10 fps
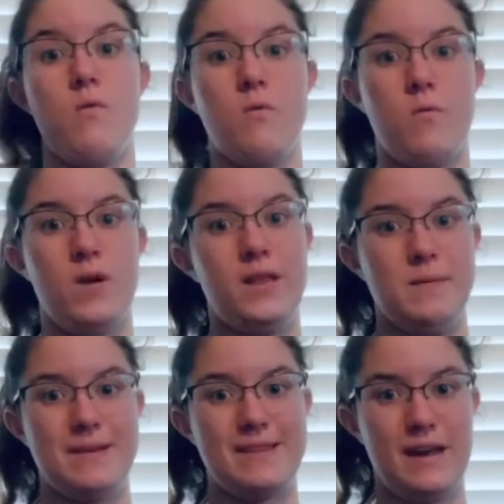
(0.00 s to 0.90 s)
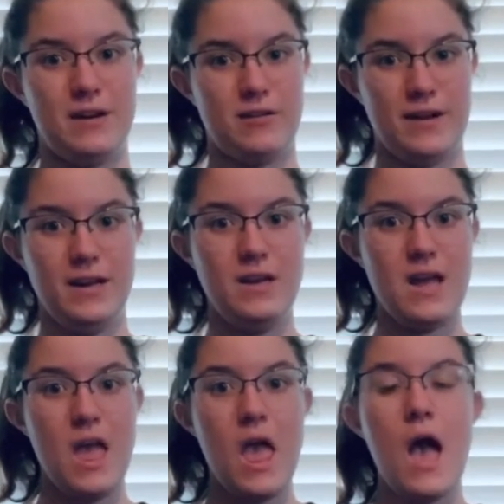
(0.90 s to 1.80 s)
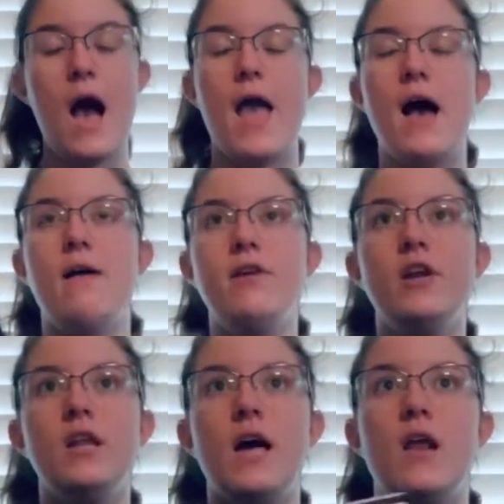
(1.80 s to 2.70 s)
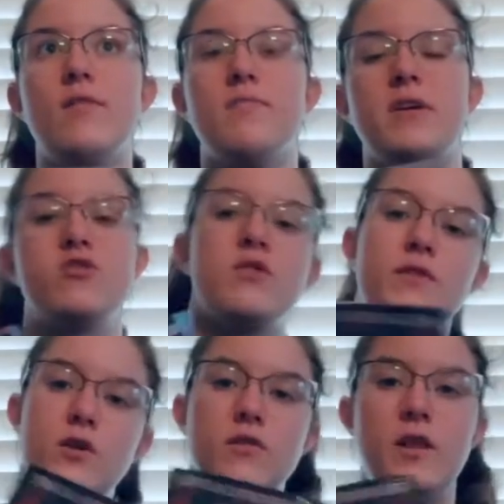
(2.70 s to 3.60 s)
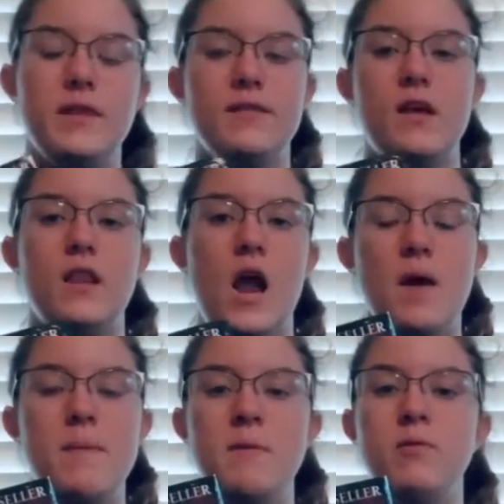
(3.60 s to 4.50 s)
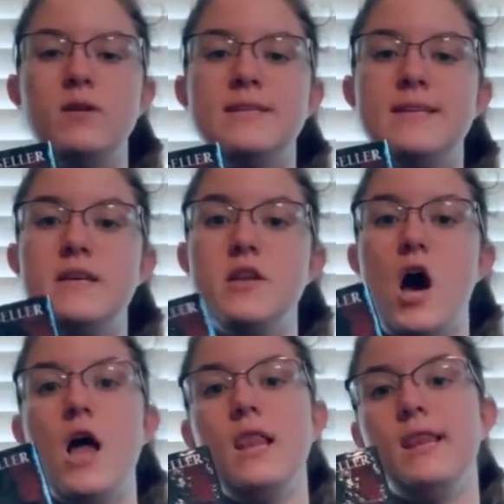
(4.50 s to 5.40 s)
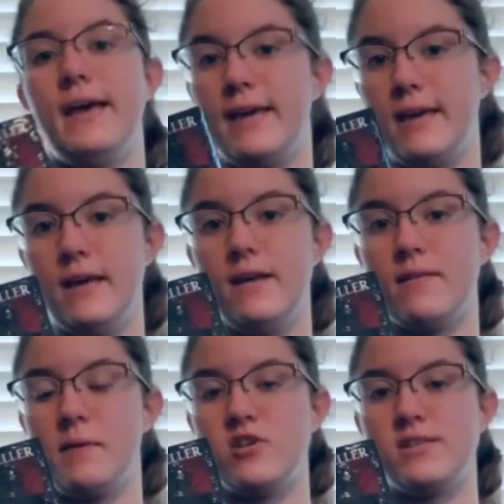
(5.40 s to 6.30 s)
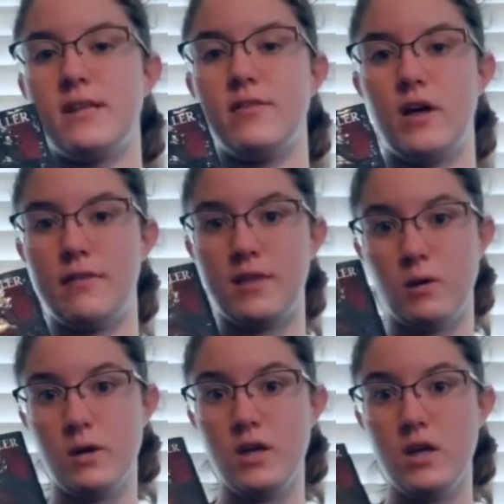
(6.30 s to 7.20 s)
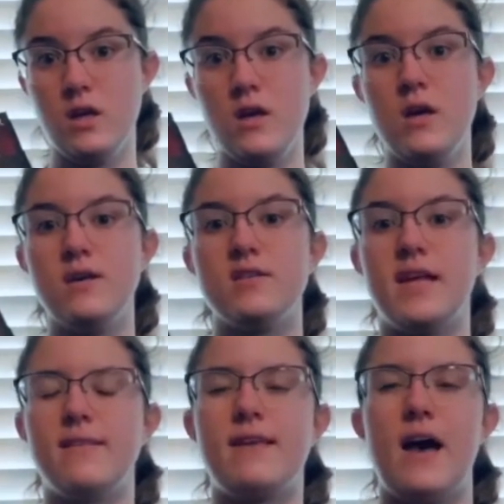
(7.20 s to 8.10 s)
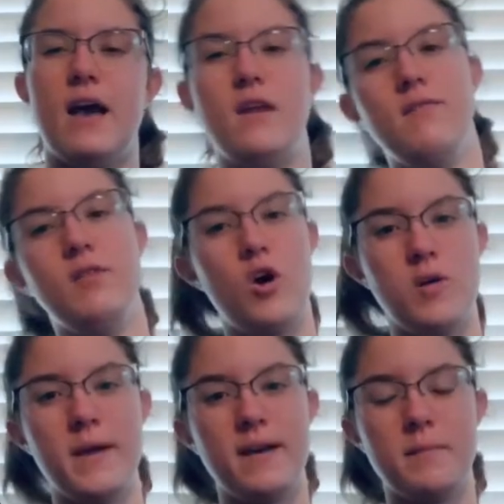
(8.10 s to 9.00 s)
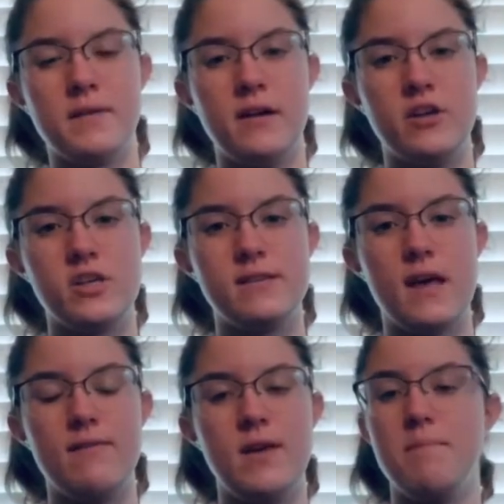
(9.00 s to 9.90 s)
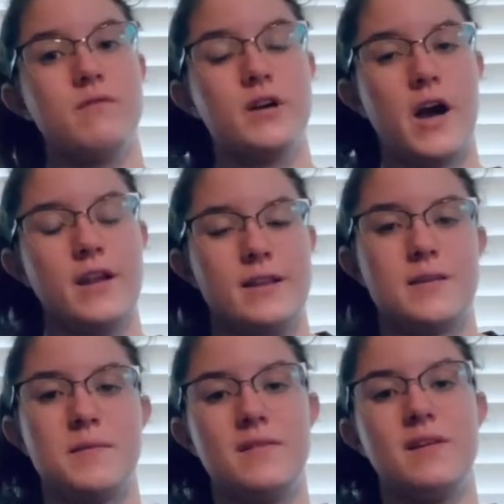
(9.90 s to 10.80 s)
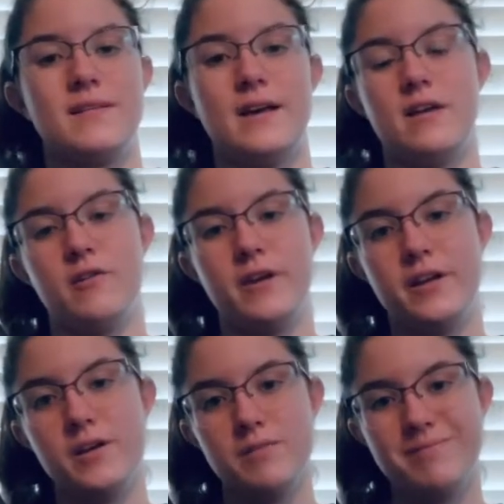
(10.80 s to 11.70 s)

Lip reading: really am excited to read. I have heard a lot of mixed reviews on this. A lot of people did not like it as much as they thought they would. So that's kind of lowered my expectations of it. Regardless, I'm still excited to read it.